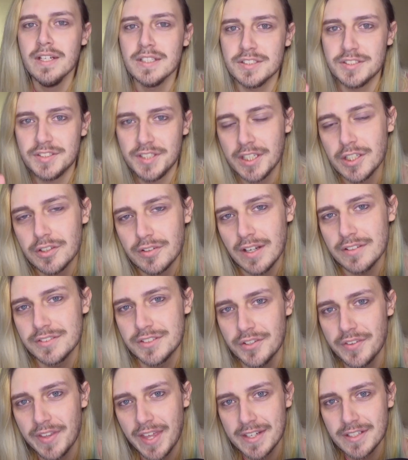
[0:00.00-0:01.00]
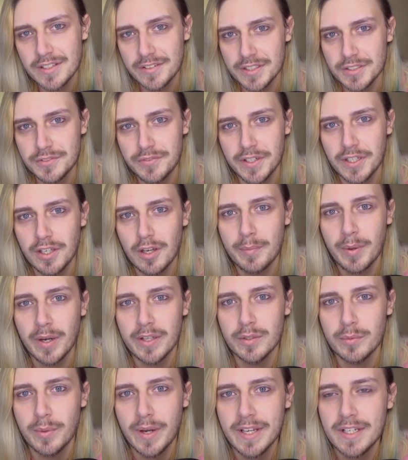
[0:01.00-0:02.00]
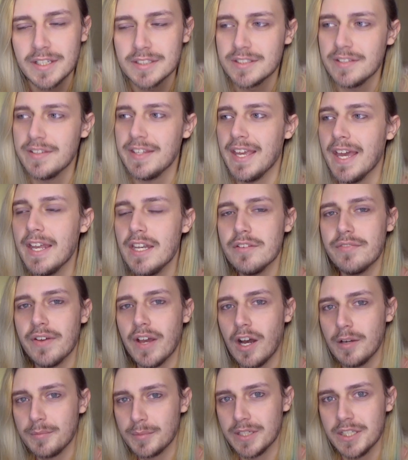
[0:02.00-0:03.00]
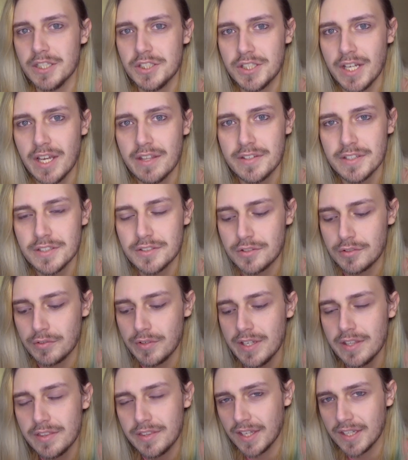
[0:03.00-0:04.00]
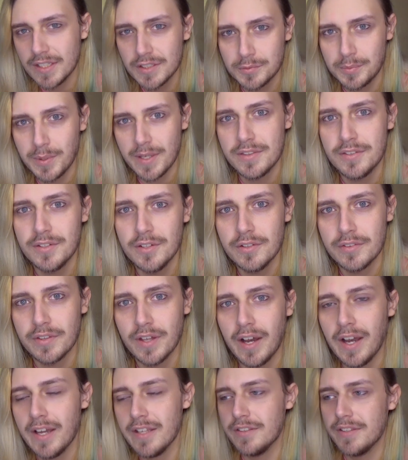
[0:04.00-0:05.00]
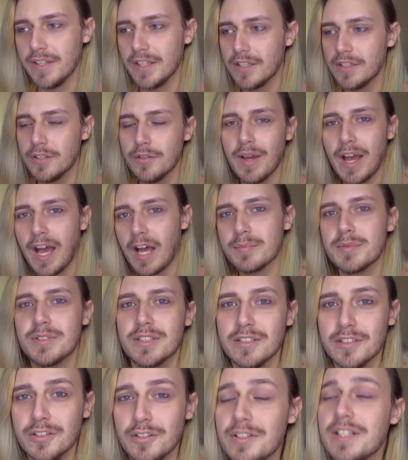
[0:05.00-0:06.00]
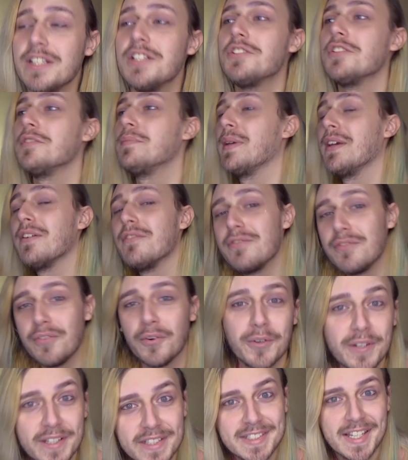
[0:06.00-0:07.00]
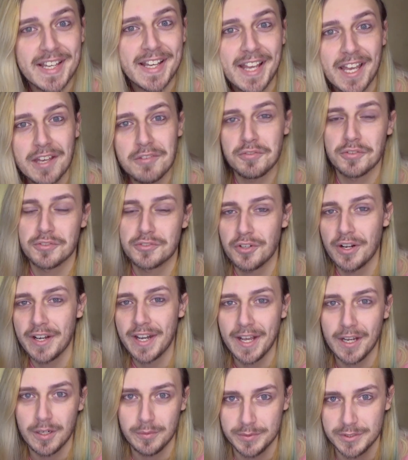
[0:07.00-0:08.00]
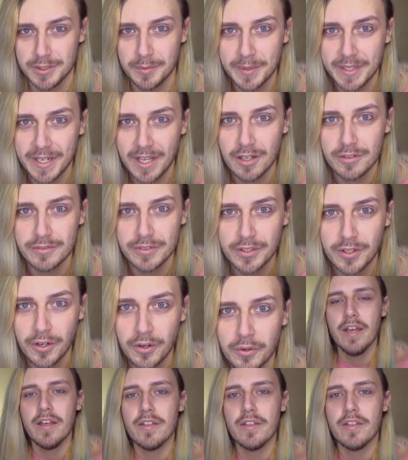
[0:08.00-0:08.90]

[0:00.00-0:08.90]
Stick around till the end of this video, by the way, because at the end of it I'm going to share these 3 things with you that I think you absolutely should be avoiding if you're trying to help someone out of a cult.